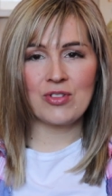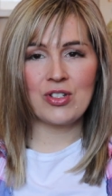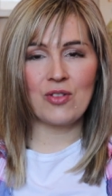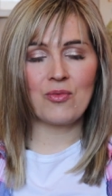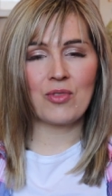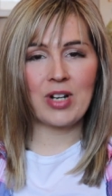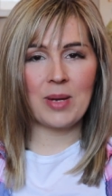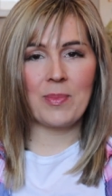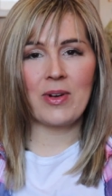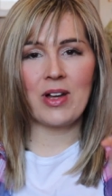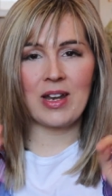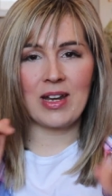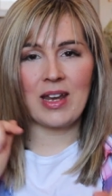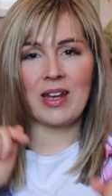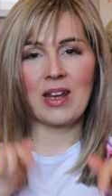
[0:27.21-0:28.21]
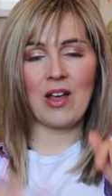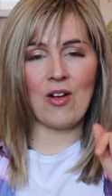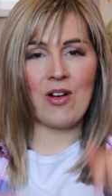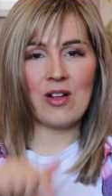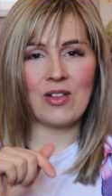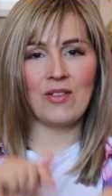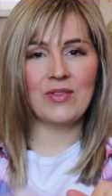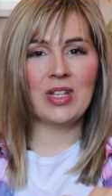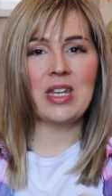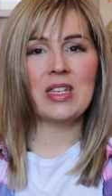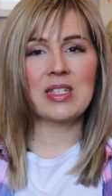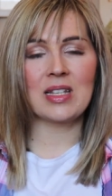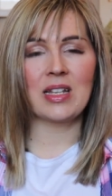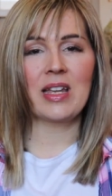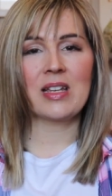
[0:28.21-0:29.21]
Don't worry about it. All of
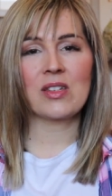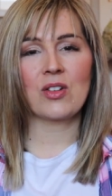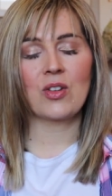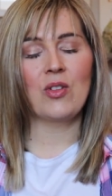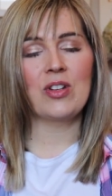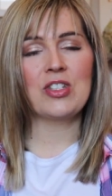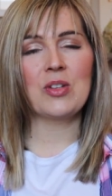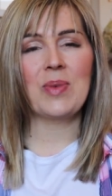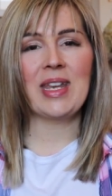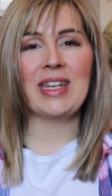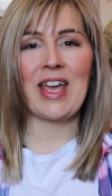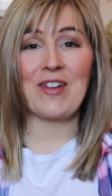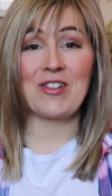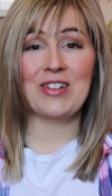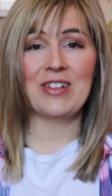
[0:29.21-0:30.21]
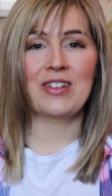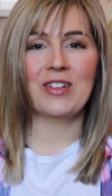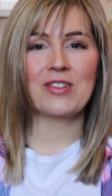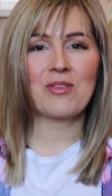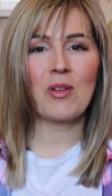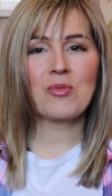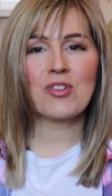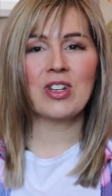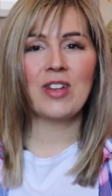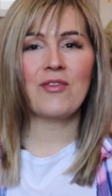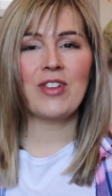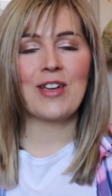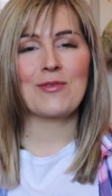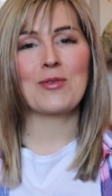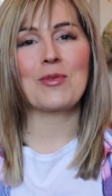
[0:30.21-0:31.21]
these links are going to be down in the description if
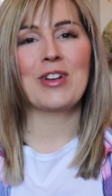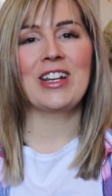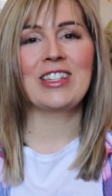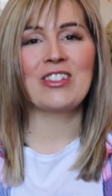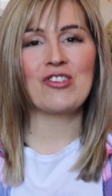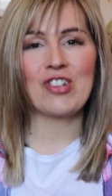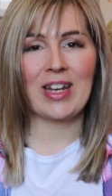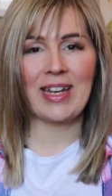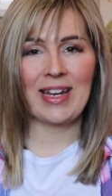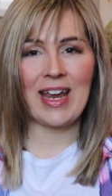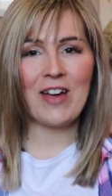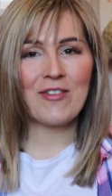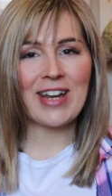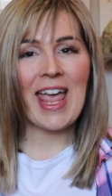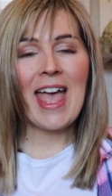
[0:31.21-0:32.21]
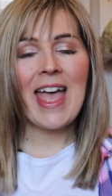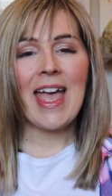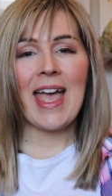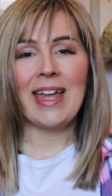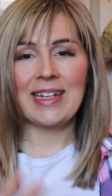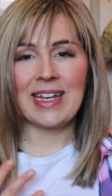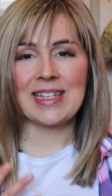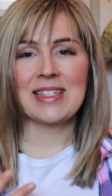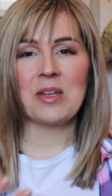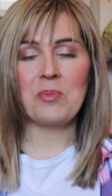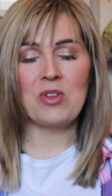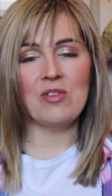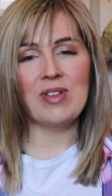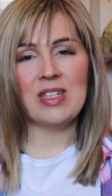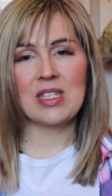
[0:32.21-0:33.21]
you ever wanted to check it out and get some
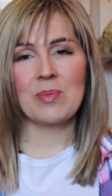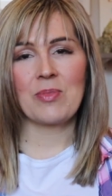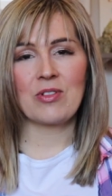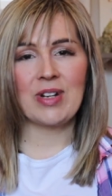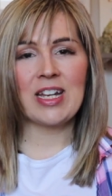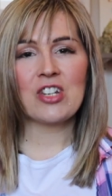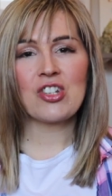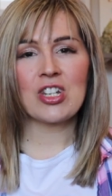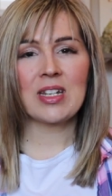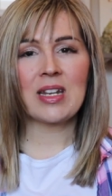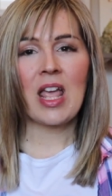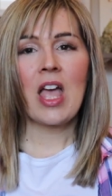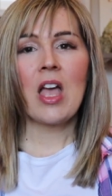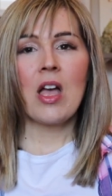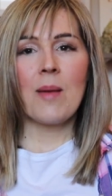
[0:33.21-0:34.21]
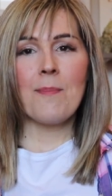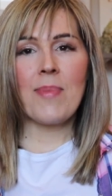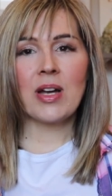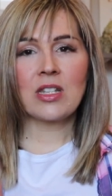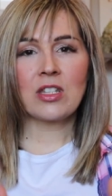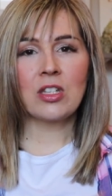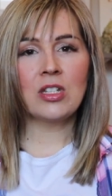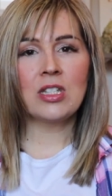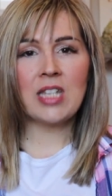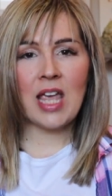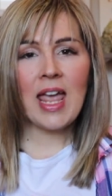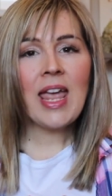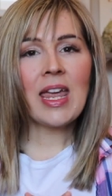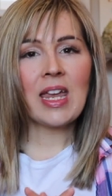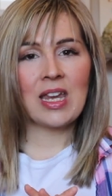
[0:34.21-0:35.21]
new inspiration. But
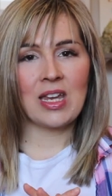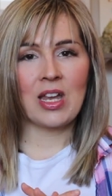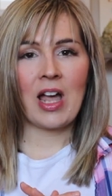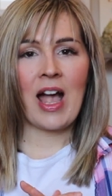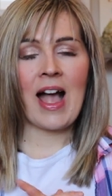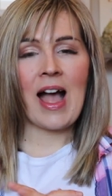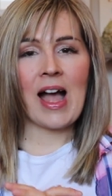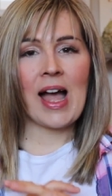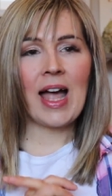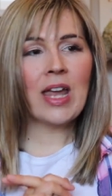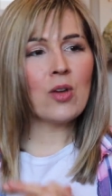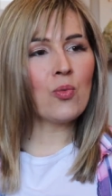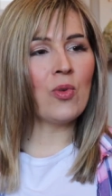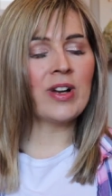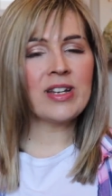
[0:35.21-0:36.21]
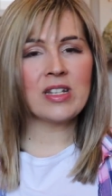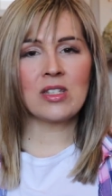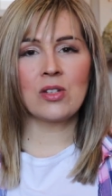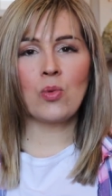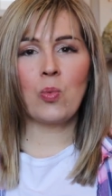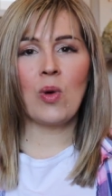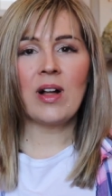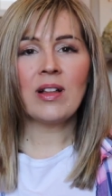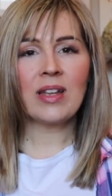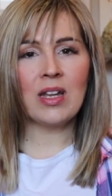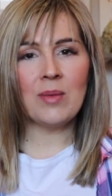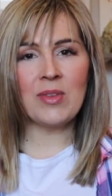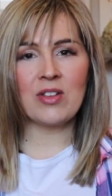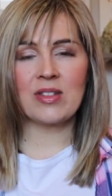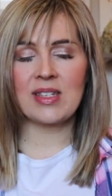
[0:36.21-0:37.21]
today, I wanted to
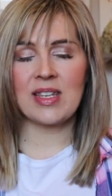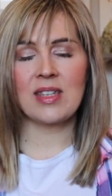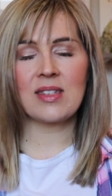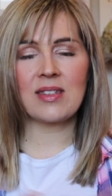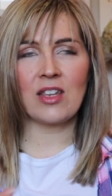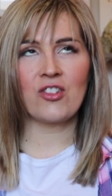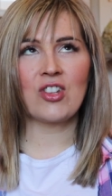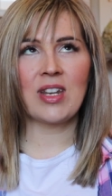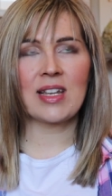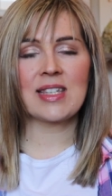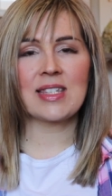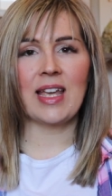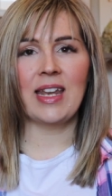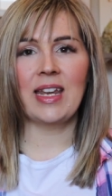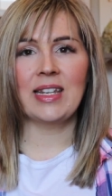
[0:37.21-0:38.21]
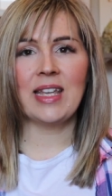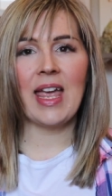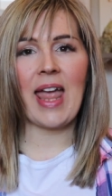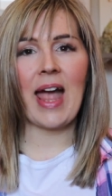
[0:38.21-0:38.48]
welcome you. This is such an exciting day.